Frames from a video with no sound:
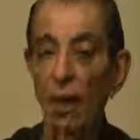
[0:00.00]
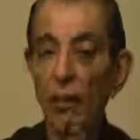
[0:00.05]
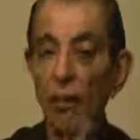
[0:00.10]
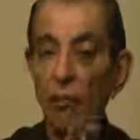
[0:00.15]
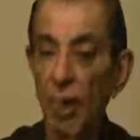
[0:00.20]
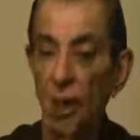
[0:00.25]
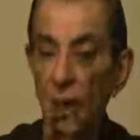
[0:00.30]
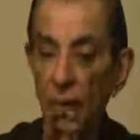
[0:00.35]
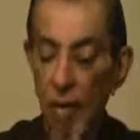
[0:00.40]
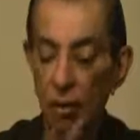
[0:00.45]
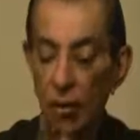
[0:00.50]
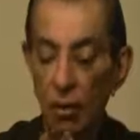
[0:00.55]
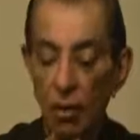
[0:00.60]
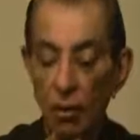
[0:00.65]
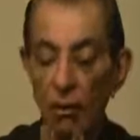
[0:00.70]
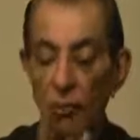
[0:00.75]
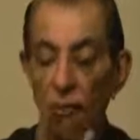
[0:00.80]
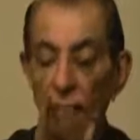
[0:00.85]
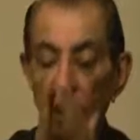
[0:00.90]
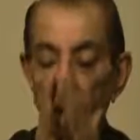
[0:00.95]
But
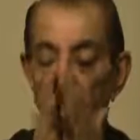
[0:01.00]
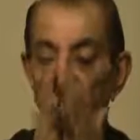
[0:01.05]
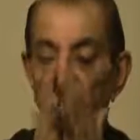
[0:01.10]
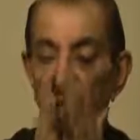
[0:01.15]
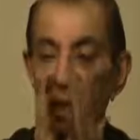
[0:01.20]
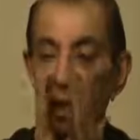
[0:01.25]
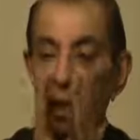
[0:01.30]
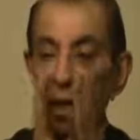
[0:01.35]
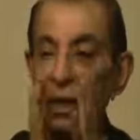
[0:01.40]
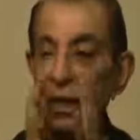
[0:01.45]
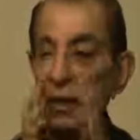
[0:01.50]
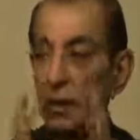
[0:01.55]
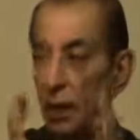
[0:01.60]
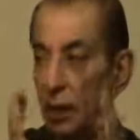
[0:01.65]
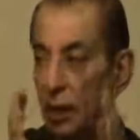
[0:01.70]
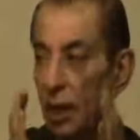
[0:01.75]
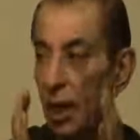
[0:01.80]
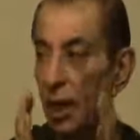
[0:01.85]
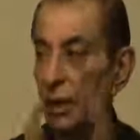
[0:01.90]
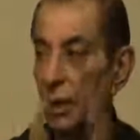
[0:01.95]
for the wrinkles,
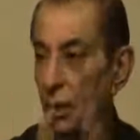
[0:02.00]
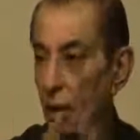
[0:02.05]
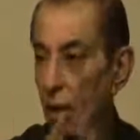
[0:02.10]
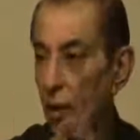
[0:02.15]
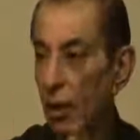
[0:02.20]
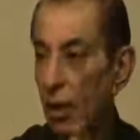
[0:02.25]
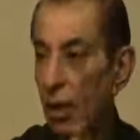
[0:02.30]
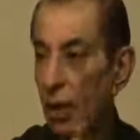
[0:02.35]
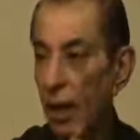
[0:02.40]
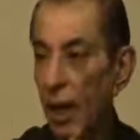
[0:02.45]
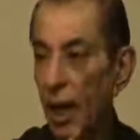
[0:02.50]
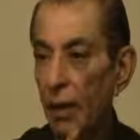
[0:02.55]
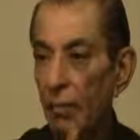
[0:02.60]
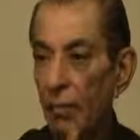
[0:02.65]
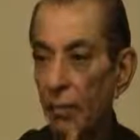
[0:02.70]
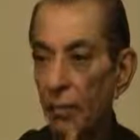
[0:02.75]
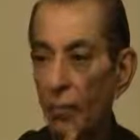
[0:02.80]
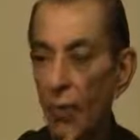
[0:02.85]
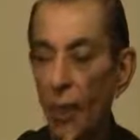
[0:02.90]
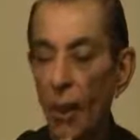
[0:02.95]
it takes longer time.